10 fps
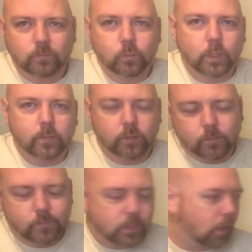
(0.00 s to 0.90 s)
Whatever,
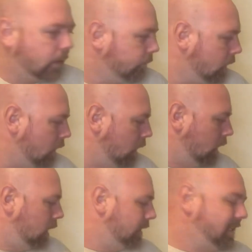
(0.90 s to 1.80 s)
sorry.
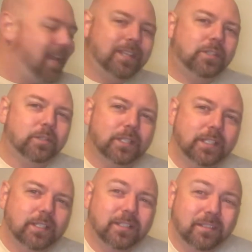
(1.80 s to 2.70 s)
The answer
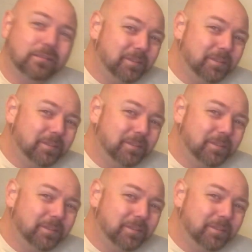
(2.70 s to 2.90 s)
is,